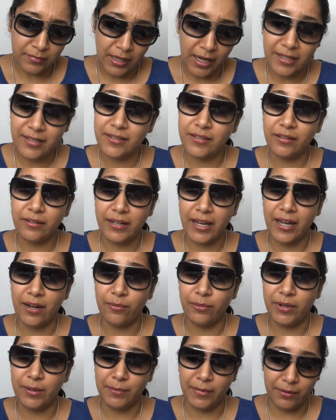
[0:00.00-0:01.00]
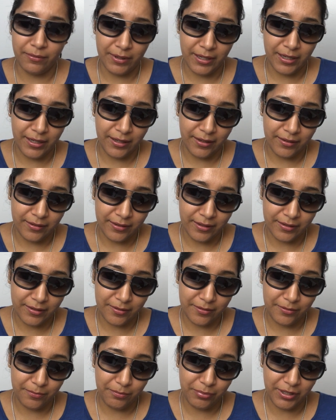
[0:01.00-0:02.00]
I still can't read my writing.
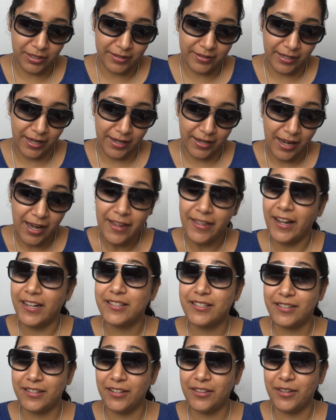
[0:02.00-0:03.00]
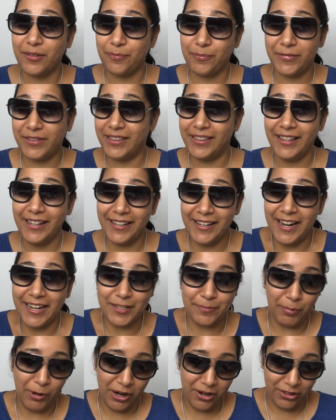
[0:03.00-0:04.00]
That's pretty sad. That's the, the
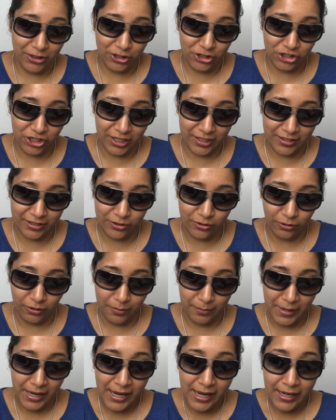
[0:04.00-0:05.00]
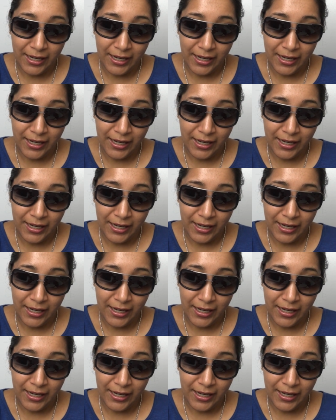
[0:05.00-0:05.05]
next part of the shitstorm.